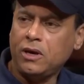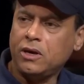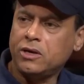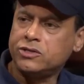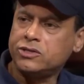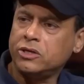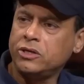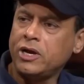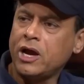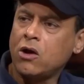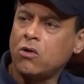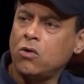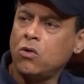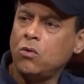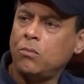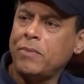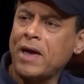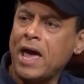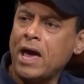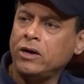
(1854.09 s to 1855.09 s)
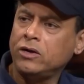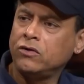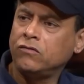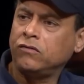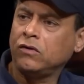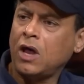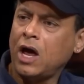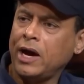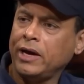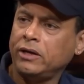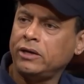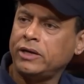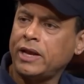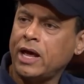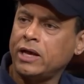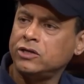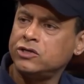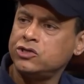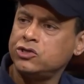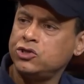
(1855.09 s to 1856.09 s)
as a narrow band of light
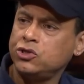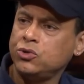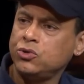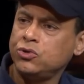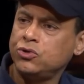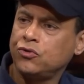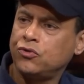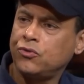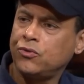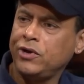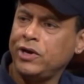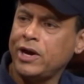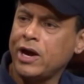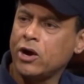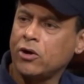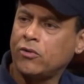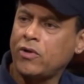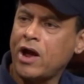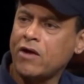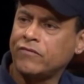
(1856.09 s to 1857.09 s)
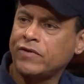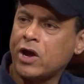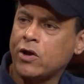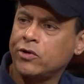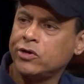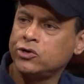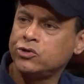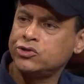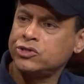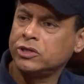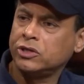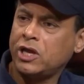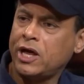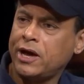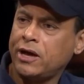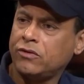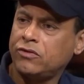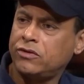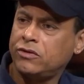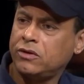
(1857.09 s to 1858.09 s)
that's two to three aircraft carriers in
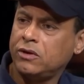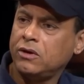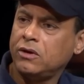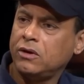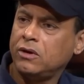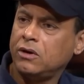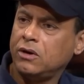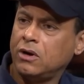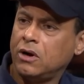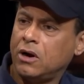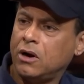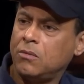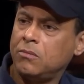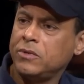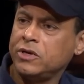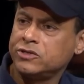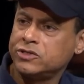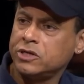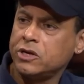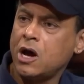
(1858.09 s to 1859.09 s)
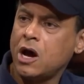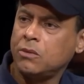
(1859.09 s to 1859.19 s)
length. Um, it's an